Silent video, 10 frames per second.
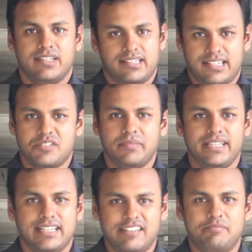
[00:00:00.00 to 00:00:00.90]
Trust me,
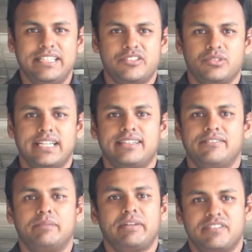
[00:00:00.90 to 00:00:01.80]
I've been through that,
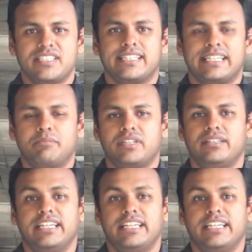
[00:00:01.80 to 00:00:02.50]
and my first attempt